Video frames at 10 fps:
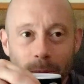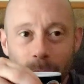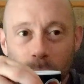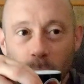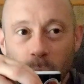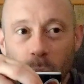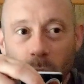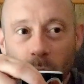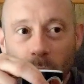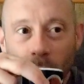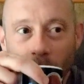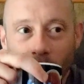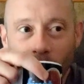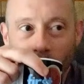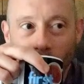
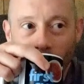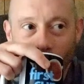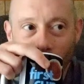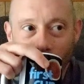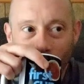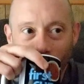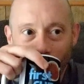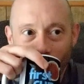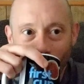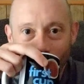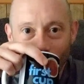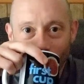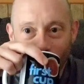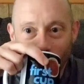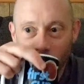
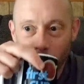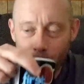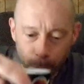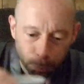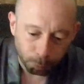(no one is talking)